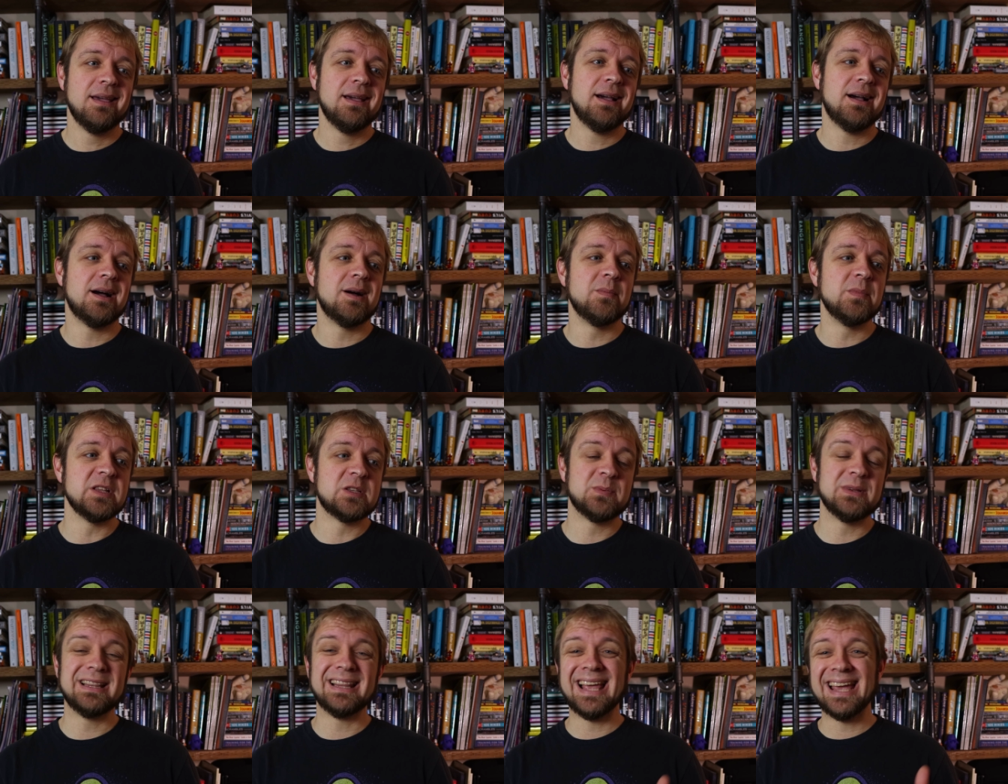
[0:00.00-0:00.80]
Um, it's
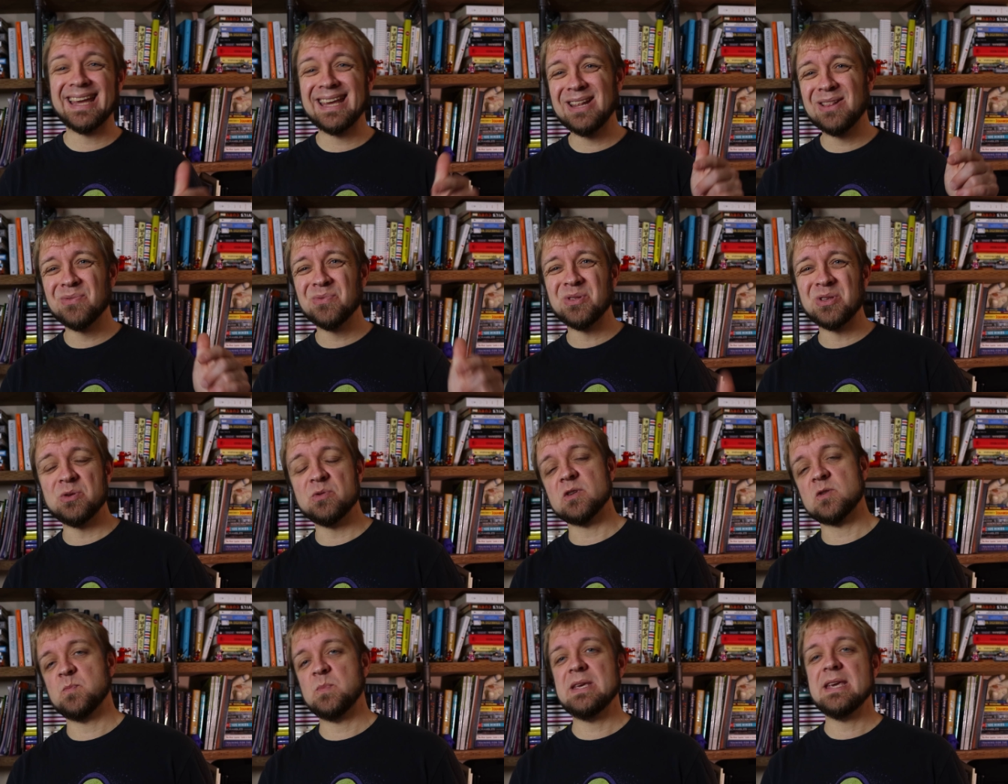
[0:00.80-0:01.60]
been laggy through the U
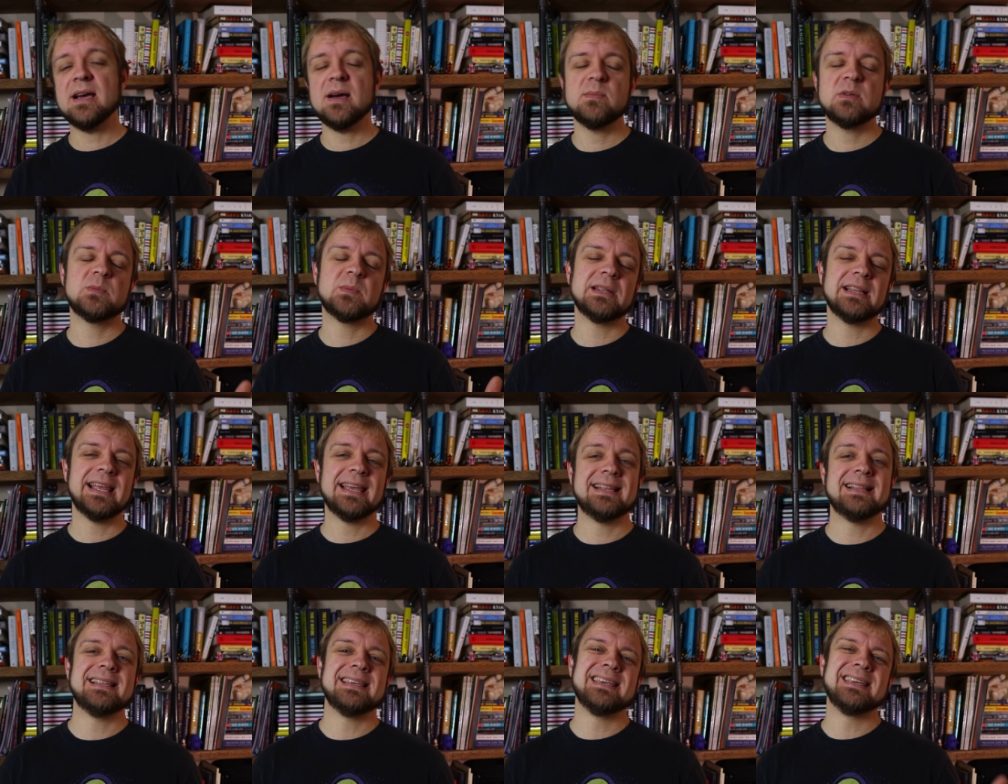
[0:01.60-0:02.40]
S B hub. It's been
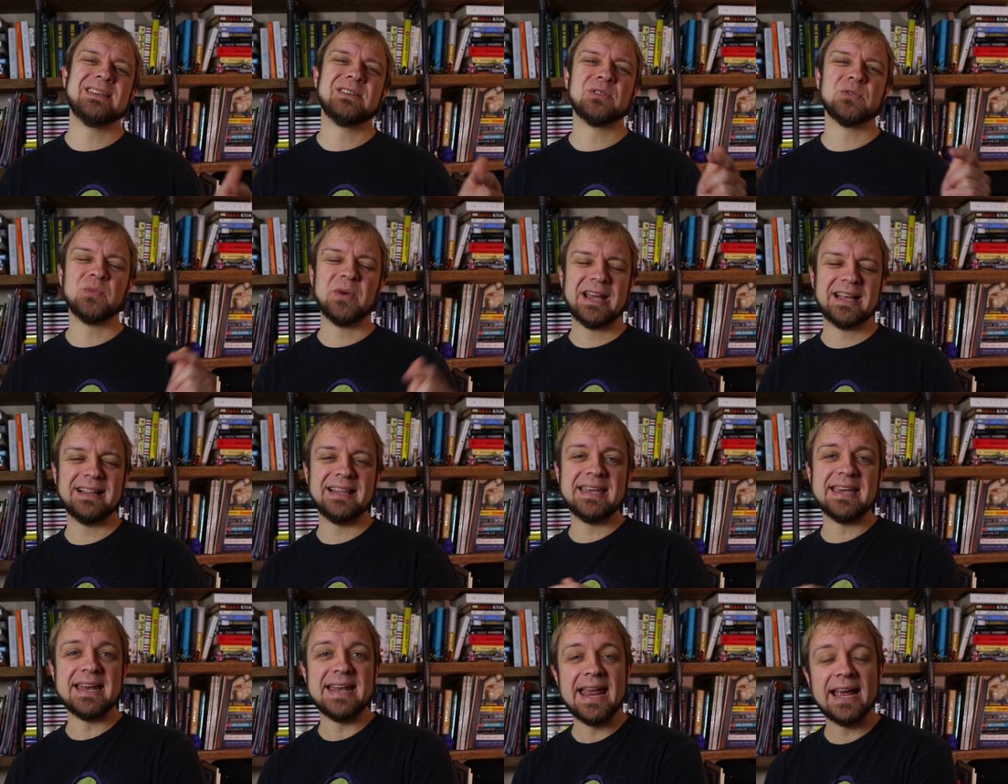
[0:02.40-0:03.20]
likely directly
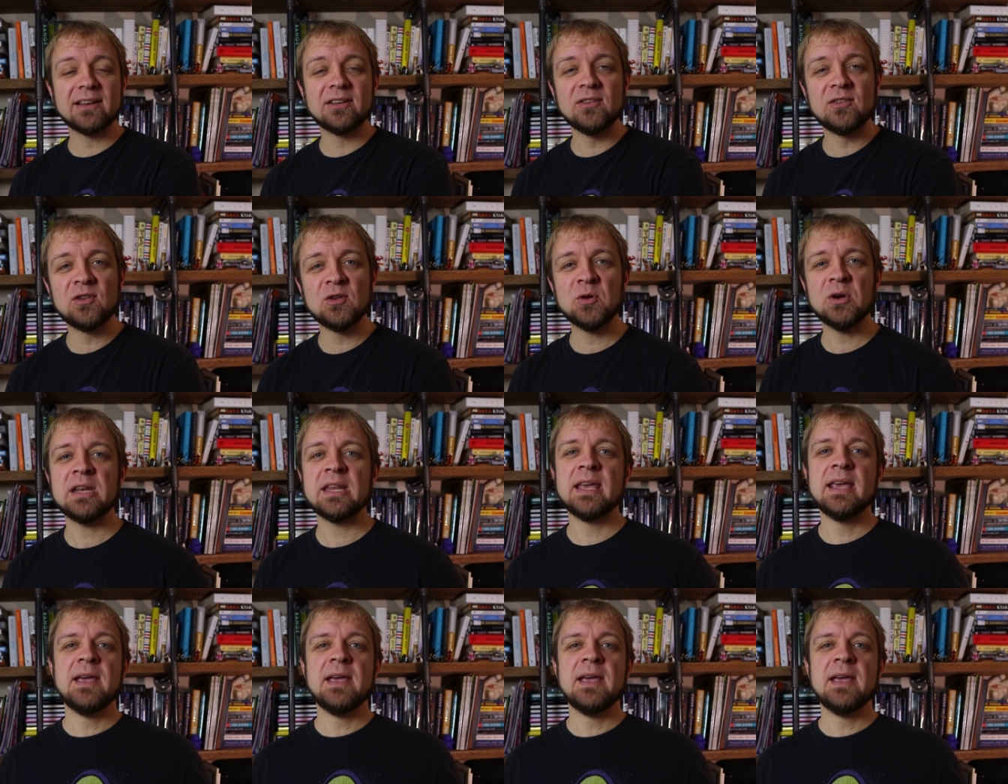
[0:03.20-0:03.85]
connected to it.